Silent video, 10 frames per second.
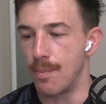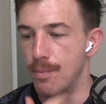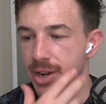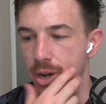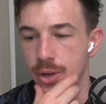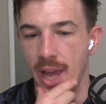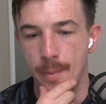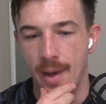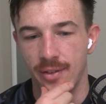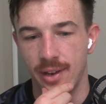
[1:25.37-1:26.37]
minnow
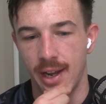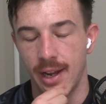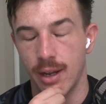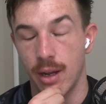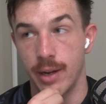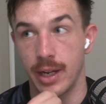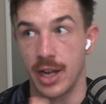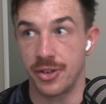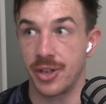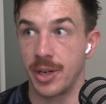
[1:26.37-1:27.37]
game after that. I think
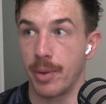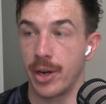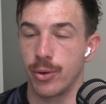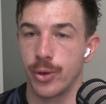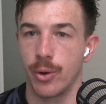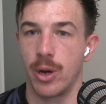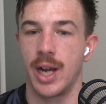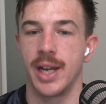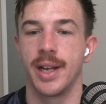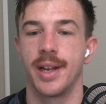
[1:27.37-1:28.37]
Argentina played
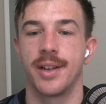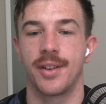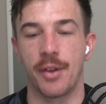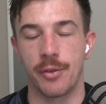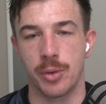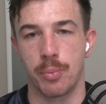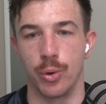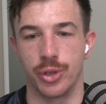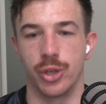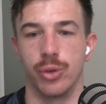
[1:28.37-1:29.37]
Uruguay, South Africa,
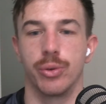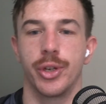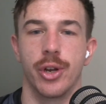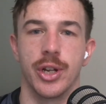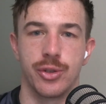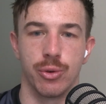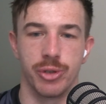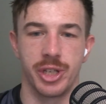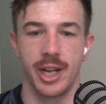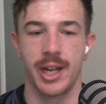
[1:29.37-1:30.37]
Portugal, you guys,
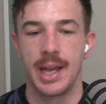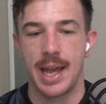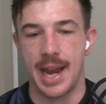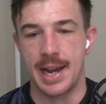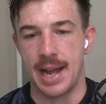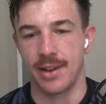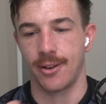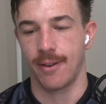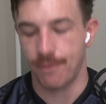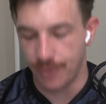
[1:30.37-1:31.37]
Georgia, and
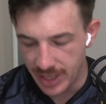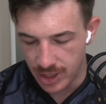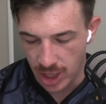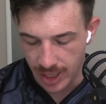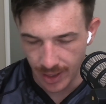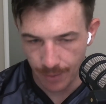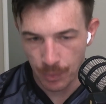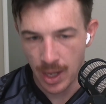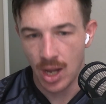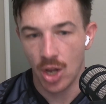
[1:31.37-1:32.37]
us, Fiji.
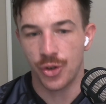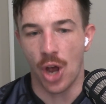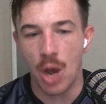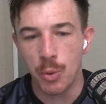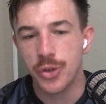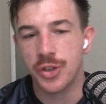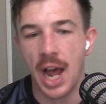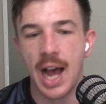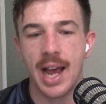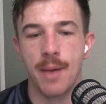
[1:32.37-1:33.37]
So I will
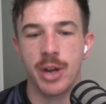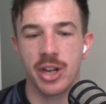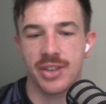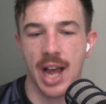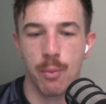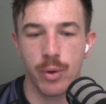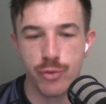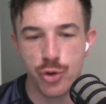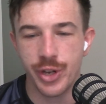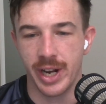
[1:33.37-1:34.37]
start, and we're going to start with
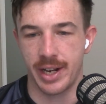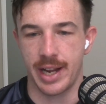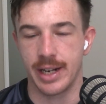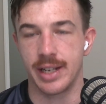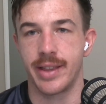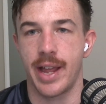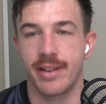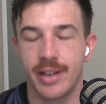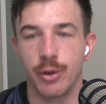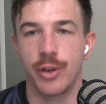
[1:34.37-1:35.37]
New Zealand-England, that
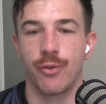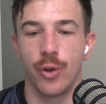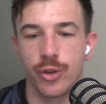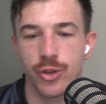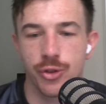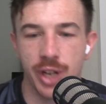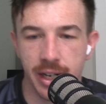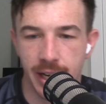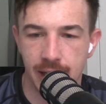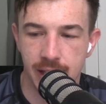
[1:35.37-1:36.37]
series first, New
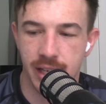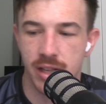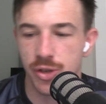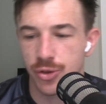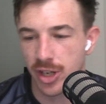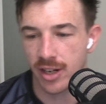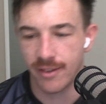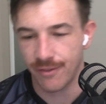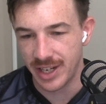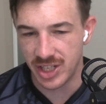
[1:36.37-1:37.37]
Zealand-England, and the New
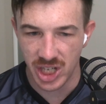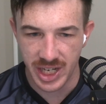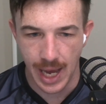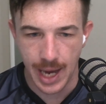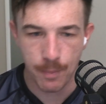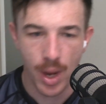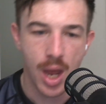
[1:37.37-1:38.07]
Zealand-Fiji game.